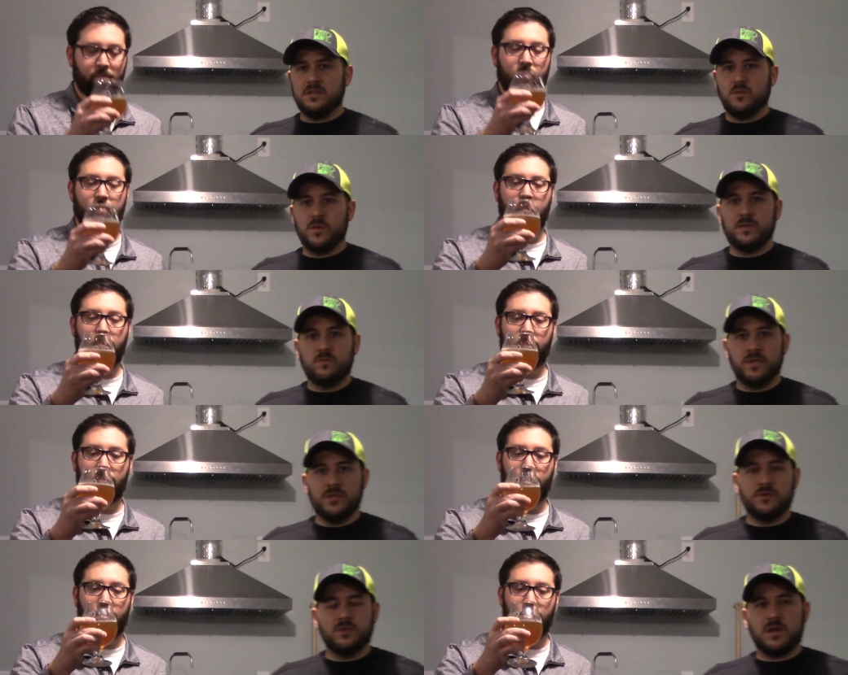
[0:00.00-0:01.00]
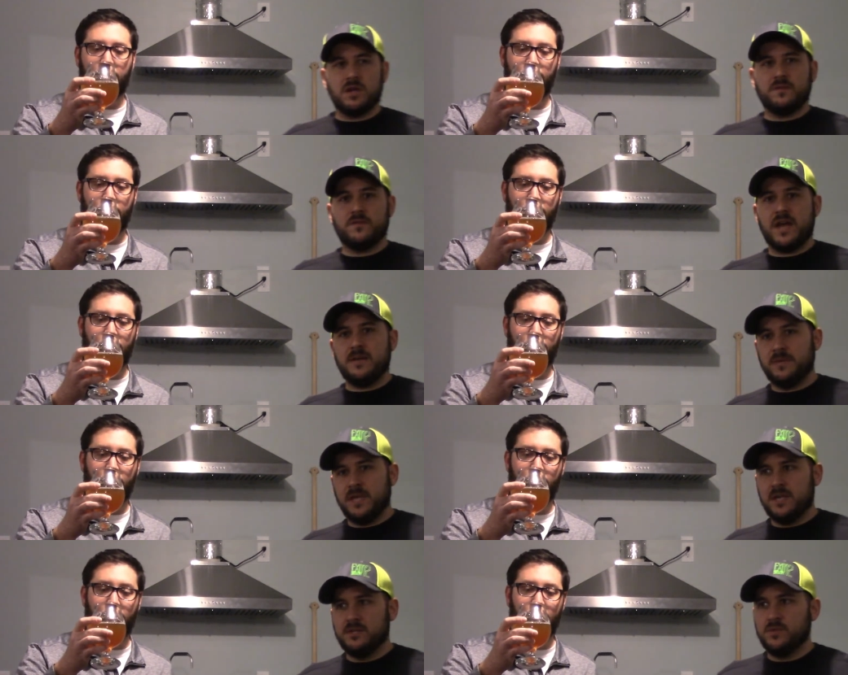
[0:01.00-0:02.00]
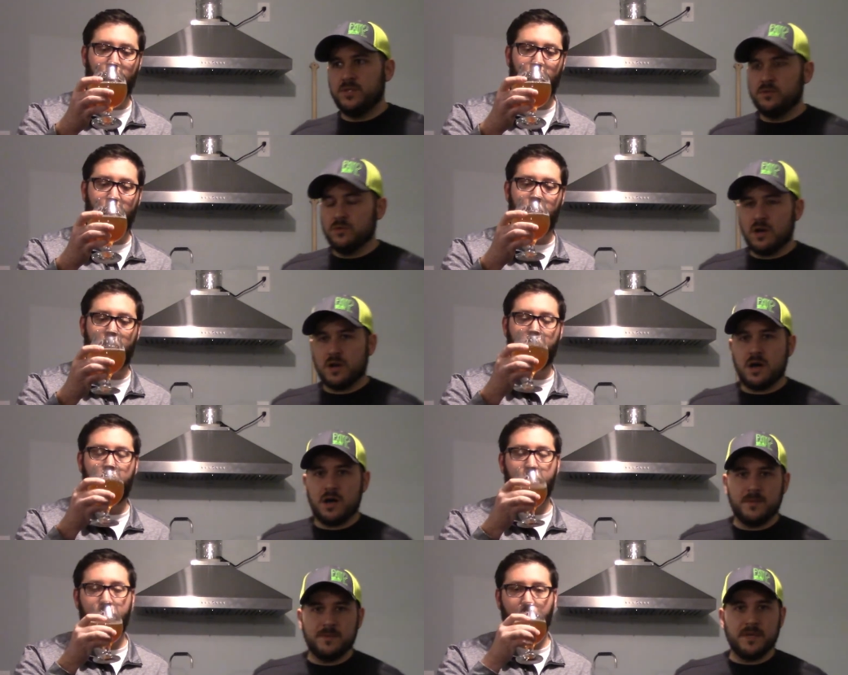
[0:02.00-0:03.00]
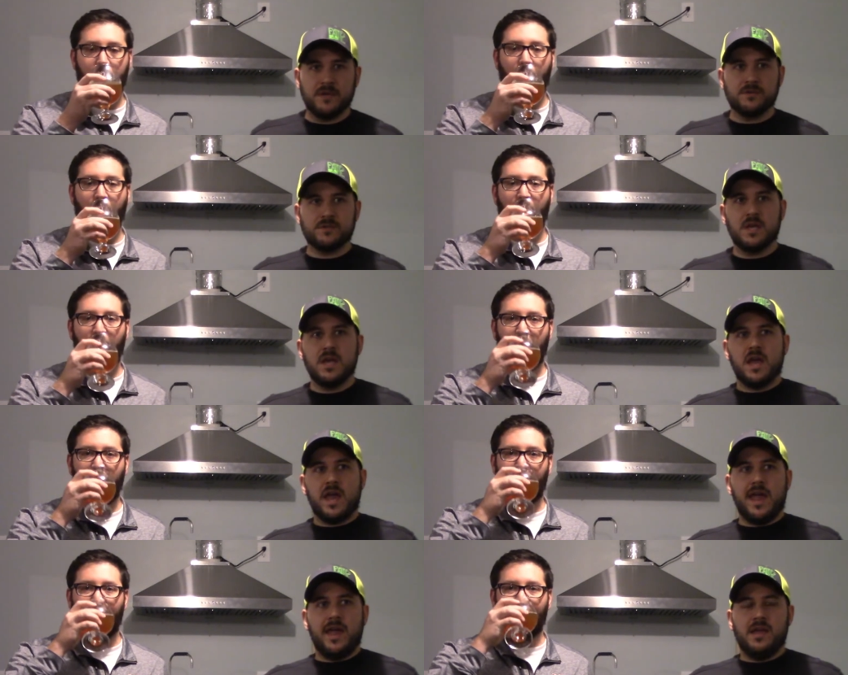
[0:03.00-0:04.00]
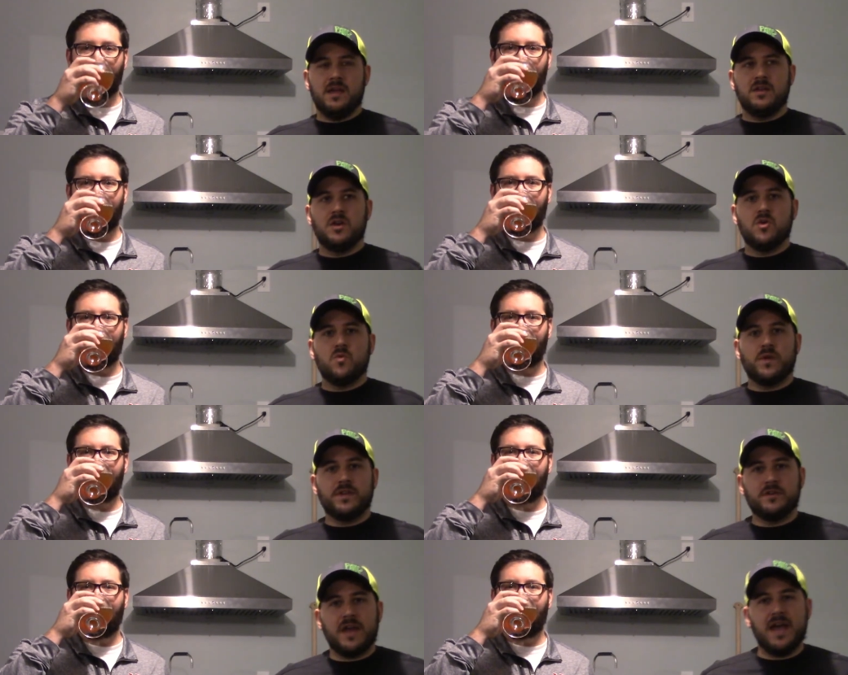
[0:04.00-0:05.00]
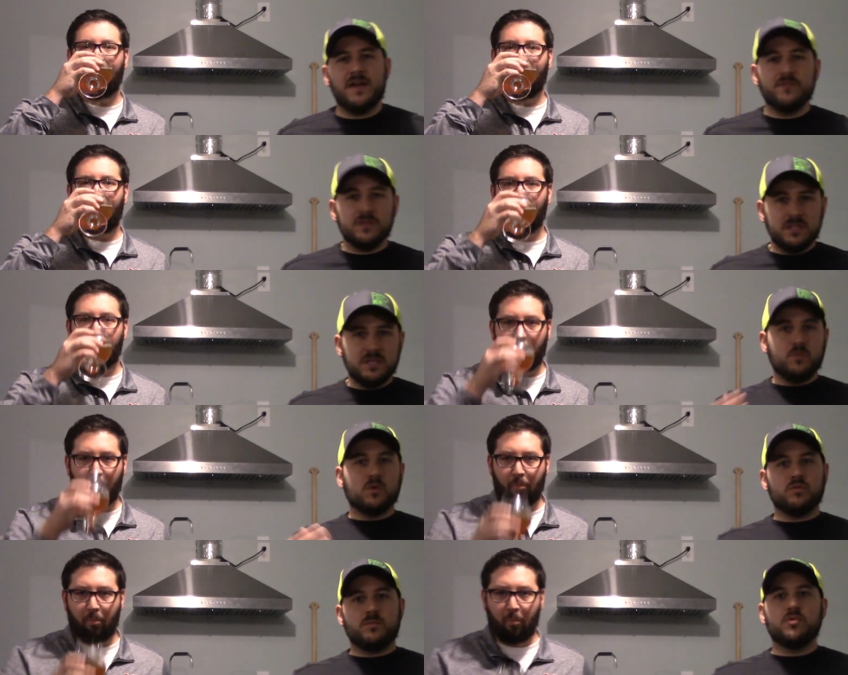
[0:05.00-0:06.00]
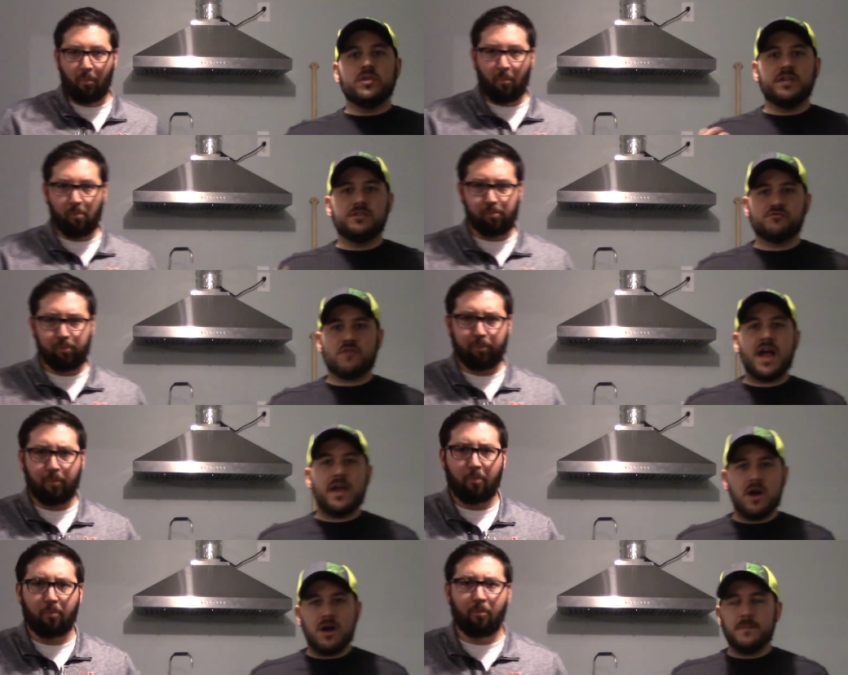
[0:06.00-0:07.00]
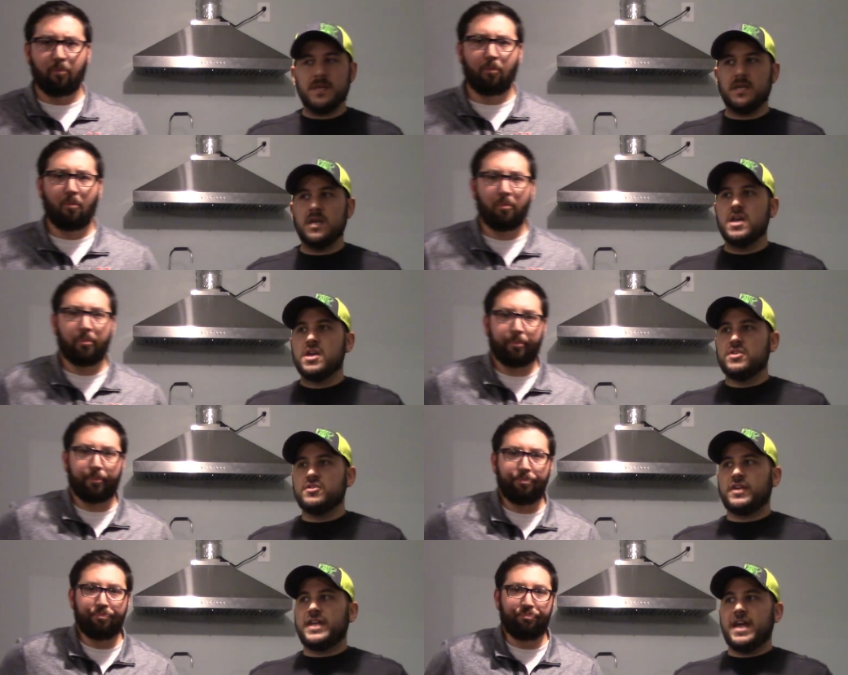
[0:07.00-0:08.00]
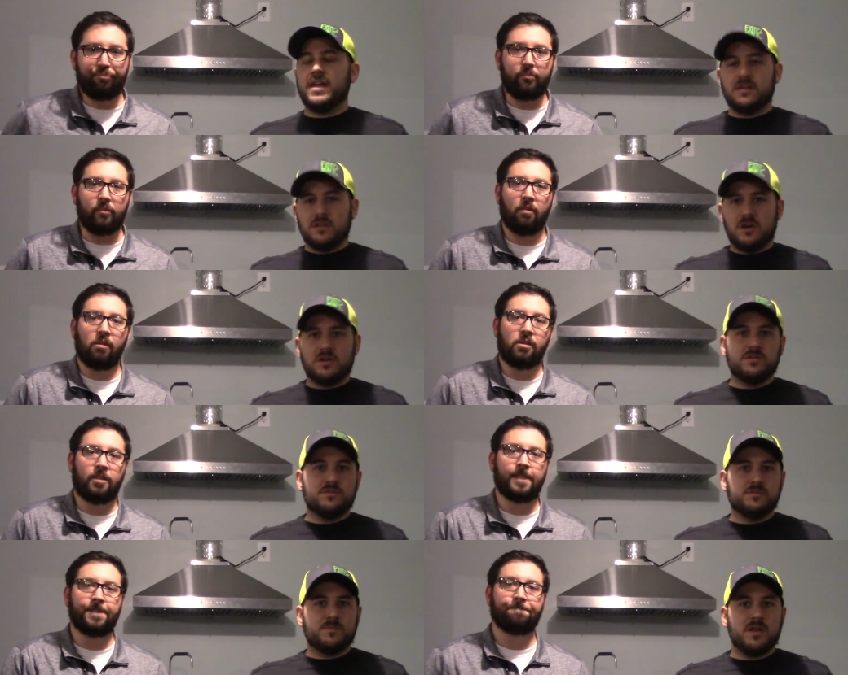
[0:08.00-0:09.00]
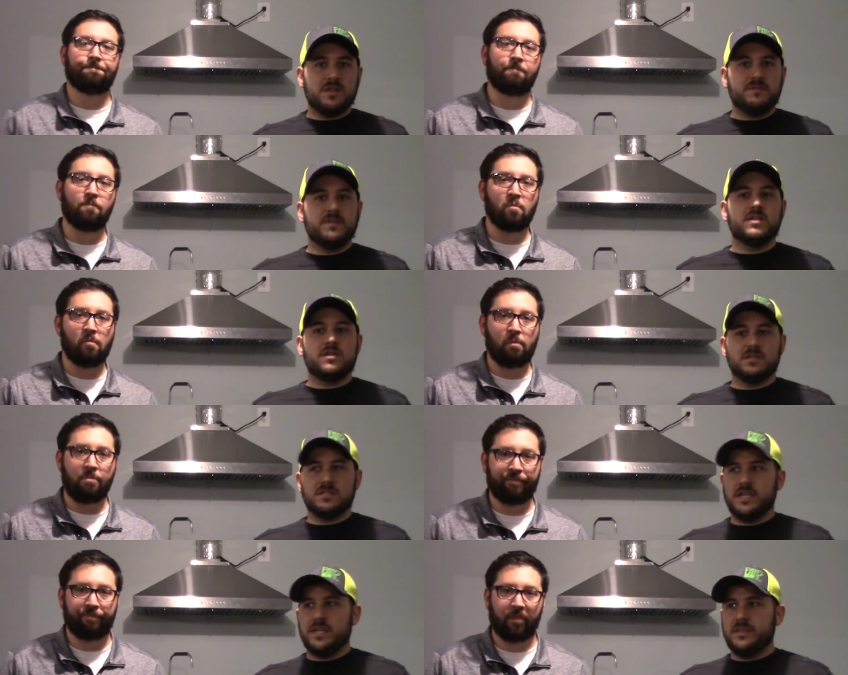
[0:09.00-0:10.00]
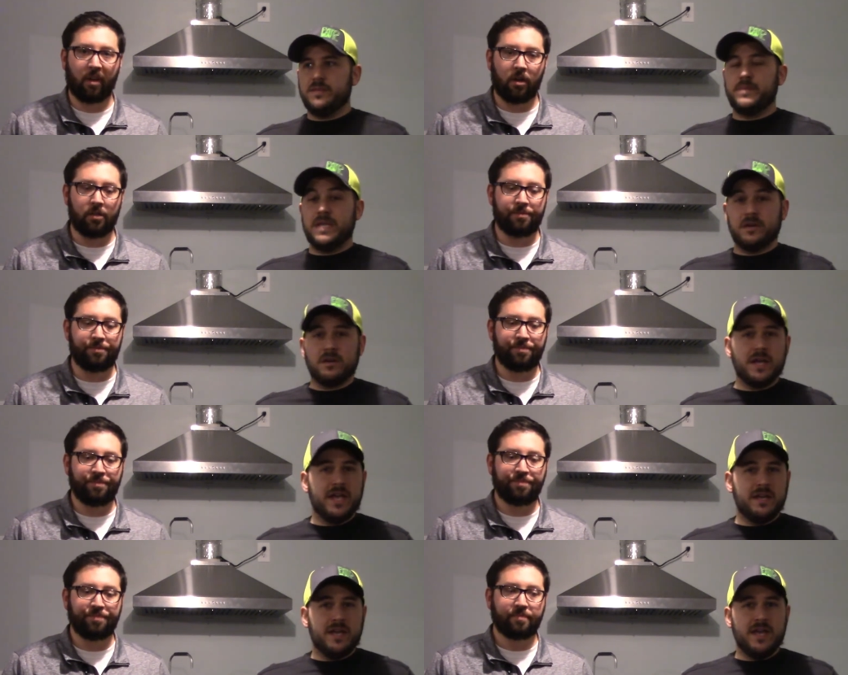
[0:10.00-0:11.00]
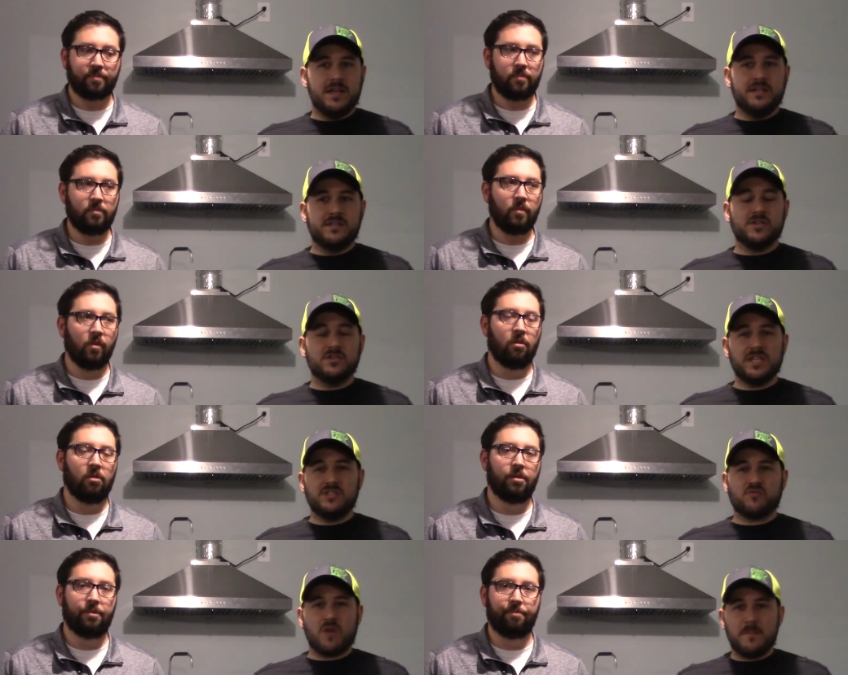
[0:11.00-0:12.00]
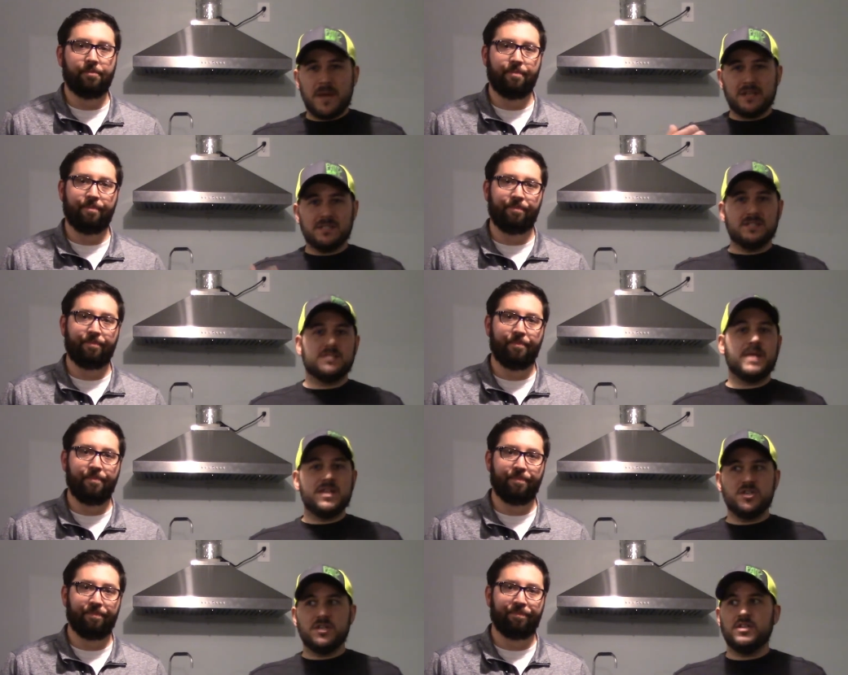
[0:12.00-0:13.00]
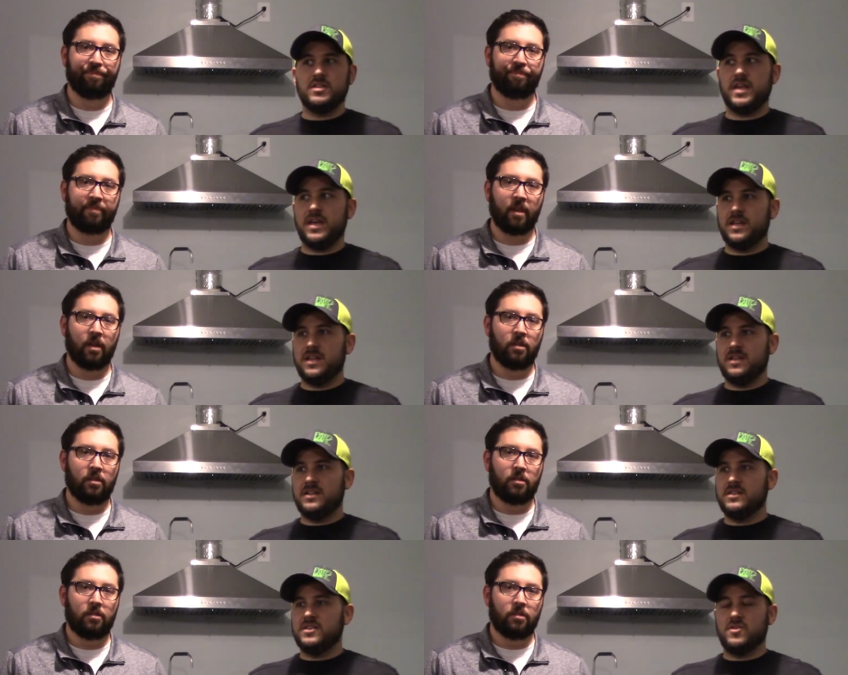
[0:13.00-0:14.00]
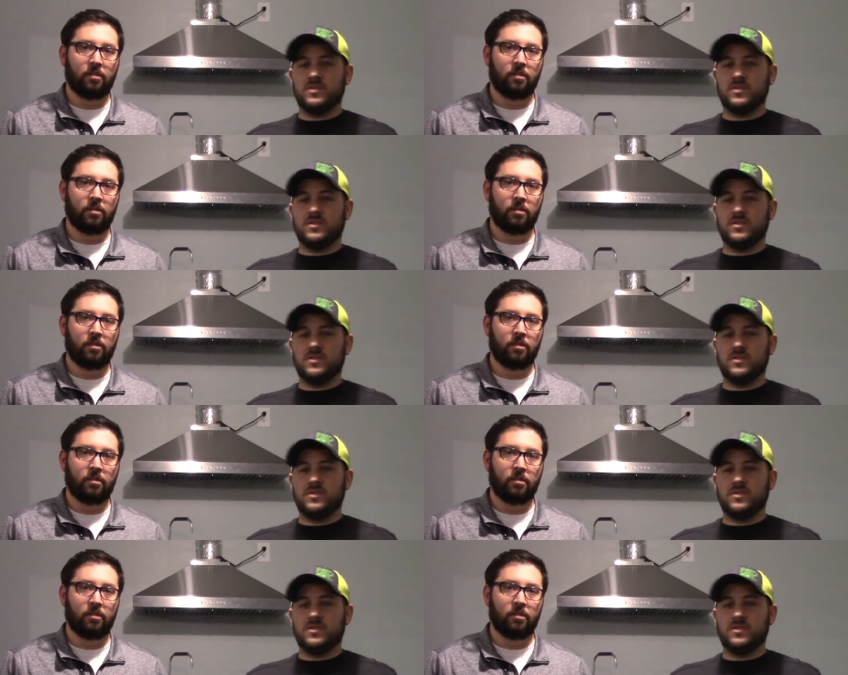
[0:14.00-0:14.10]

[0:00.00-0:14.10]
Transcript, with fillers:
Speaker 1: know we we do a lot of IPAs, we do a lot of hobby beers, and when you're heavily whirlpooling and dry hopping, you're getting a lot of those polyphenols in the beer and, and until they drop out of suspension and, and you know,